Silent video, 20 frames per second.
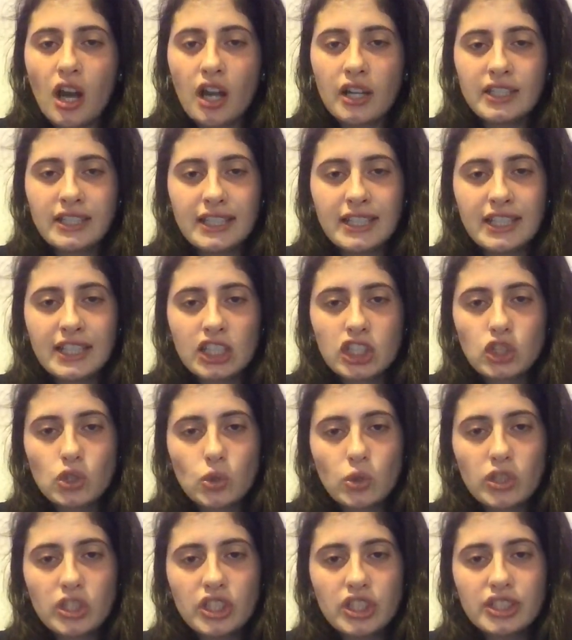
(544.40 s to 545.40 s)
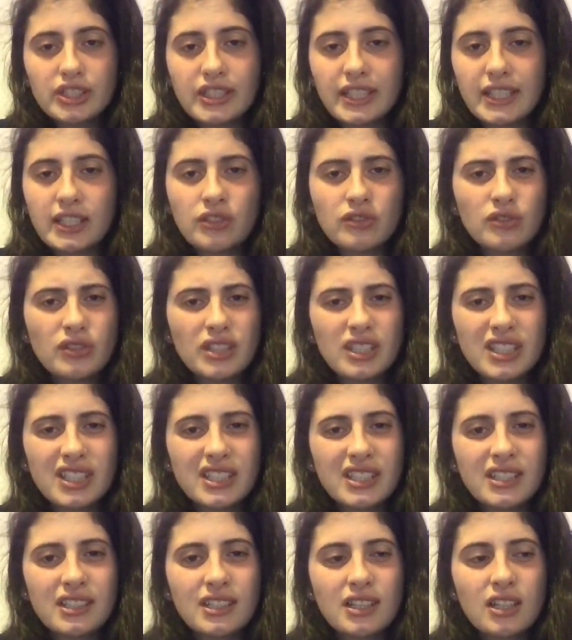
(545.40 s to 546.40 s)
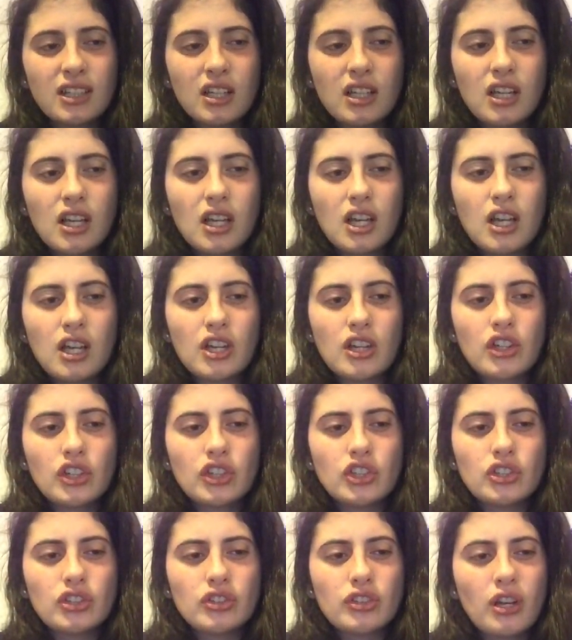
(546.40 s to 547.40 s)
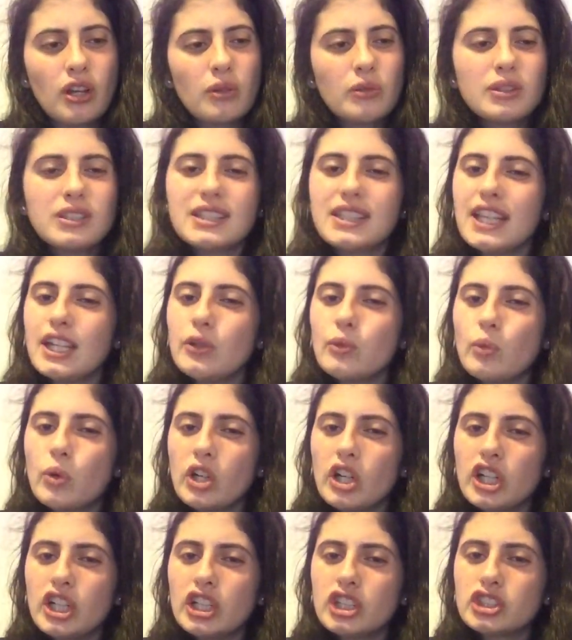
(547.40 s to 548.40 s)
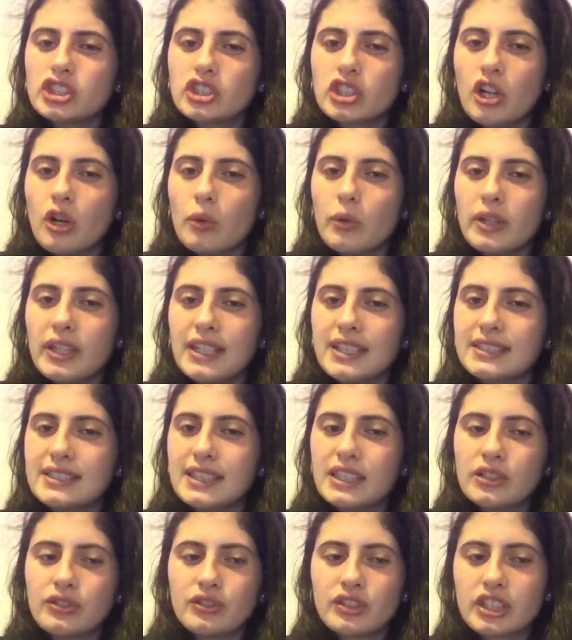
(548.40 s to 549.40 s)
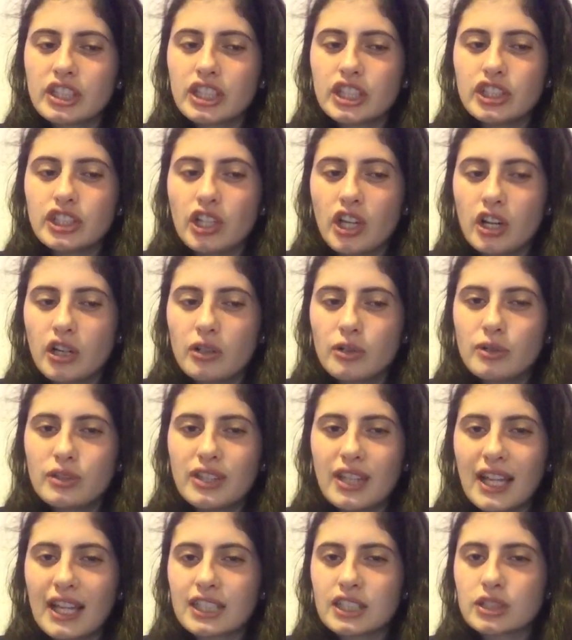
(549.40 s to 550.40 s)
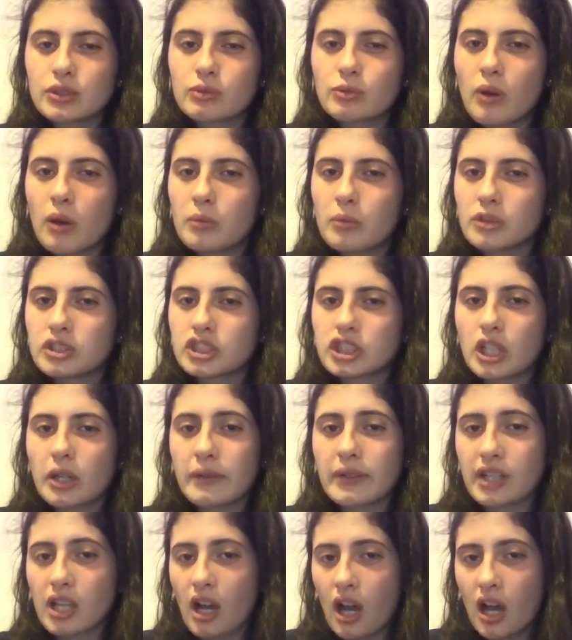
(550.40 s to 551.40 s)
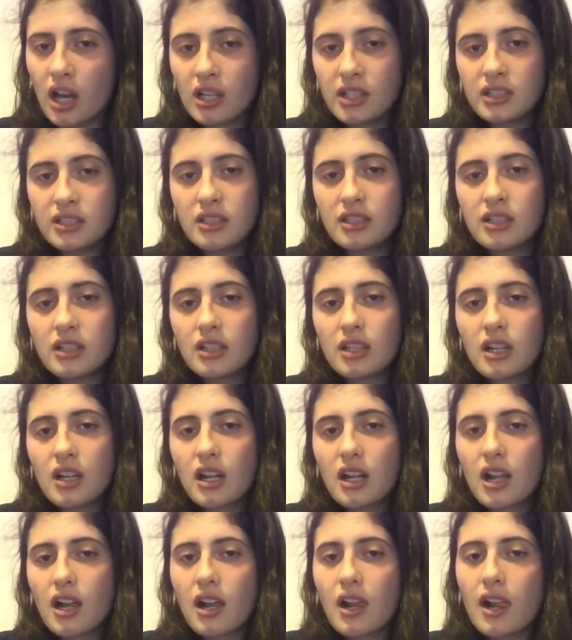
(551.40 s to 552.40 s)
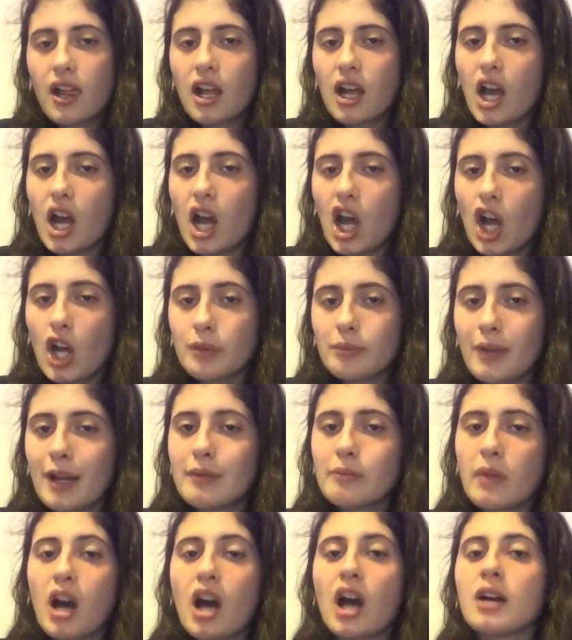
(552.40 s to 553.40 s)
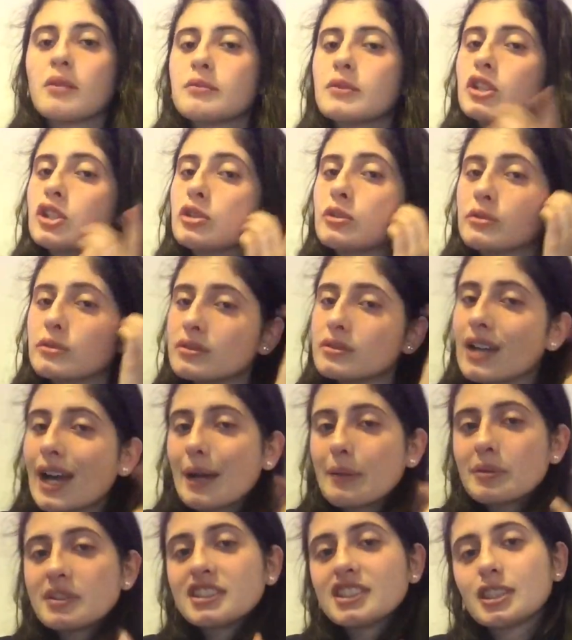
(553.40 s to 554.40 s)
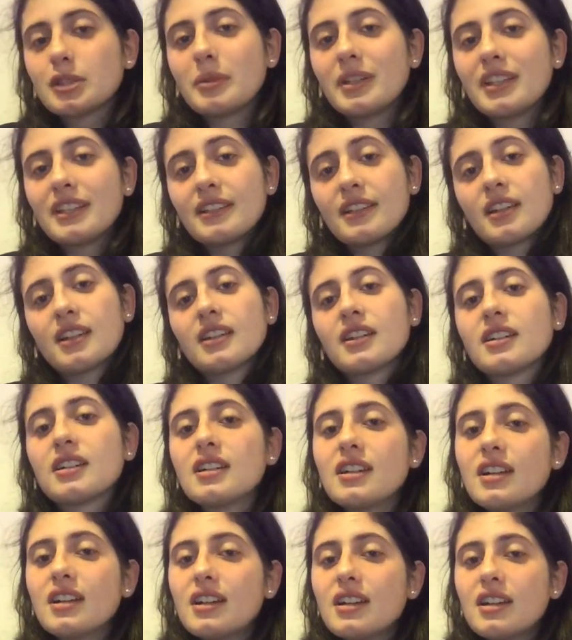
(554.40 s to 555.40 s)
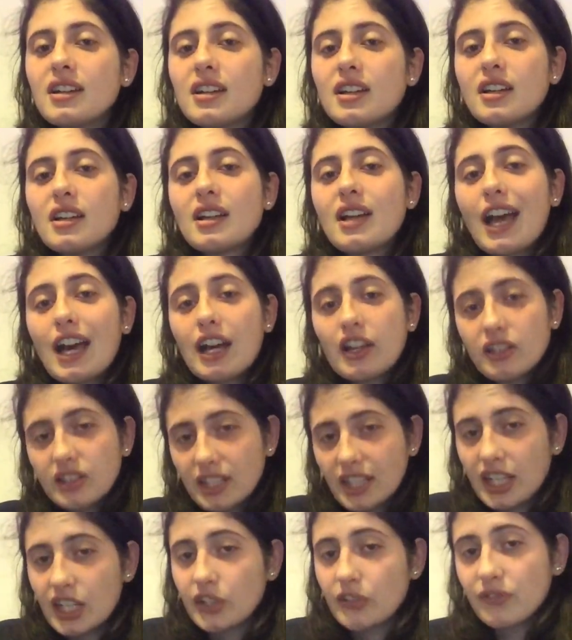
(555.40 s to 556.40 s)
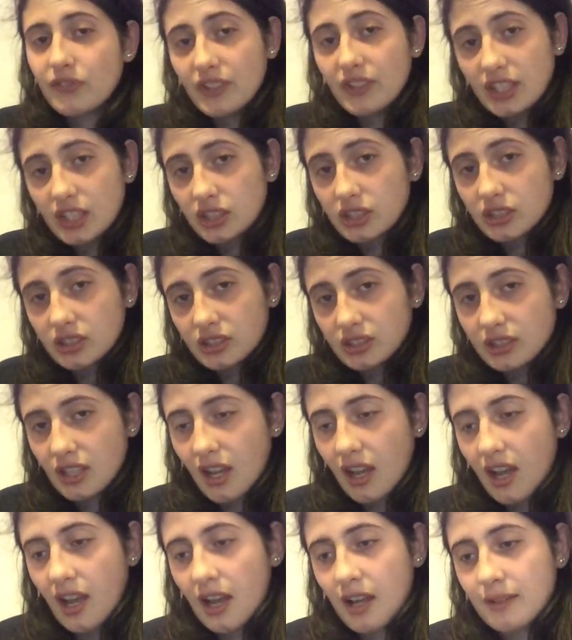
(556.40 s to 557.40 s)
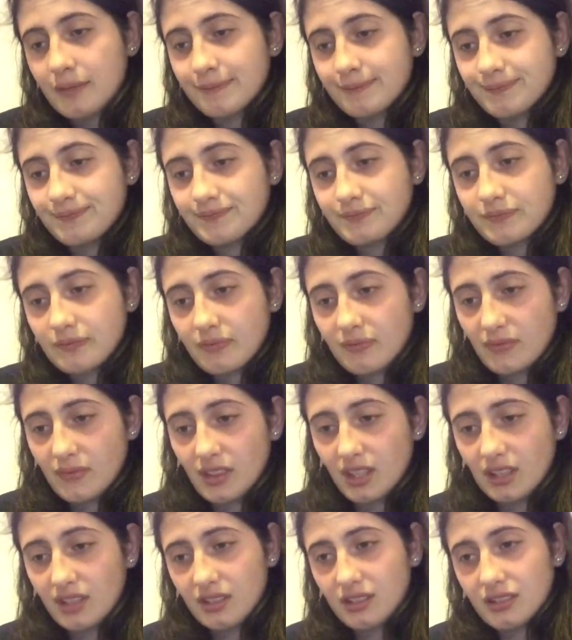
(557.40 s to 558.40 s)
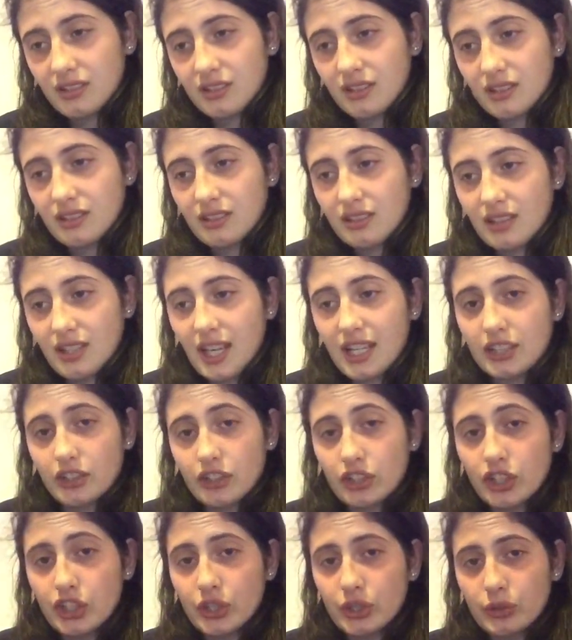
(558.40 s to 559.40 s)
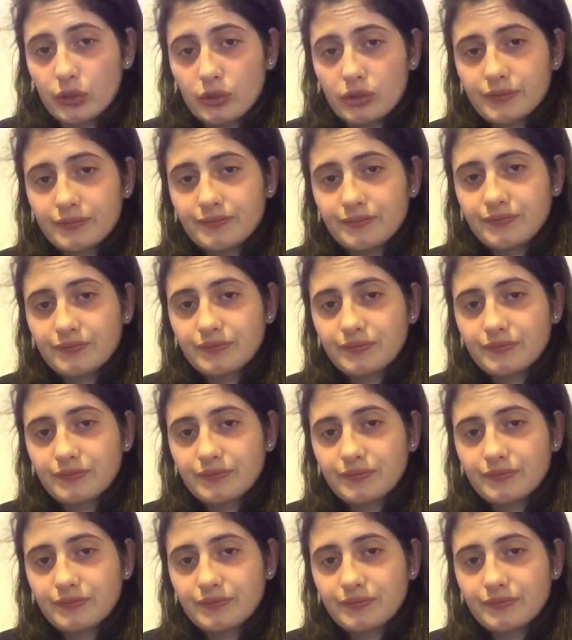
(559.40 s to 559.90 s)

on eating disorders. He didn't really know what they were, so he didn't really know that's what was going on. My mom, who happens to be in the healthcare field, kind of knew